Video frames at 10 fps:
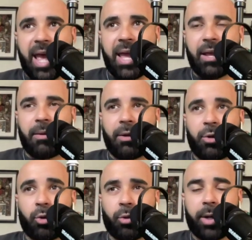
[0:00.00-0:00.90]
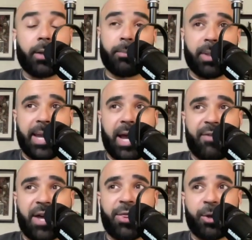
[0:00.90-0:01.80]
a playoff
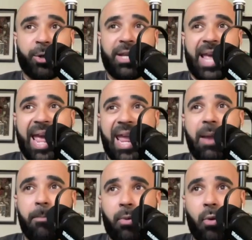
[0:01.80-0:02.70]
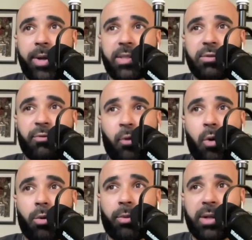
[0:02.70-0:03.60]
high, 38 points,
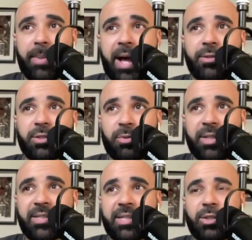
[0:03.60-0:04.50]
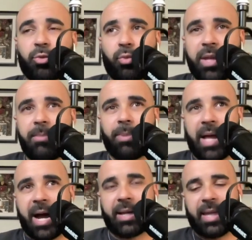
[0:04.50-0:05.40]
4 rebounds, 3 assists, 3
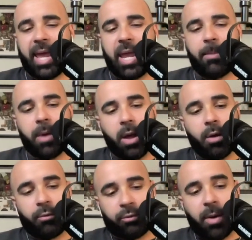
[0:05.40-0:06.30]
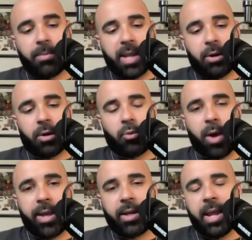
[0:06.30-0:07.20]
block game from Derrick
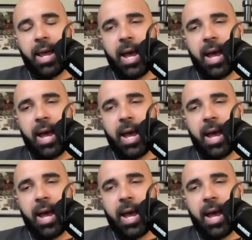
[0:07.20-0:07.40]
White.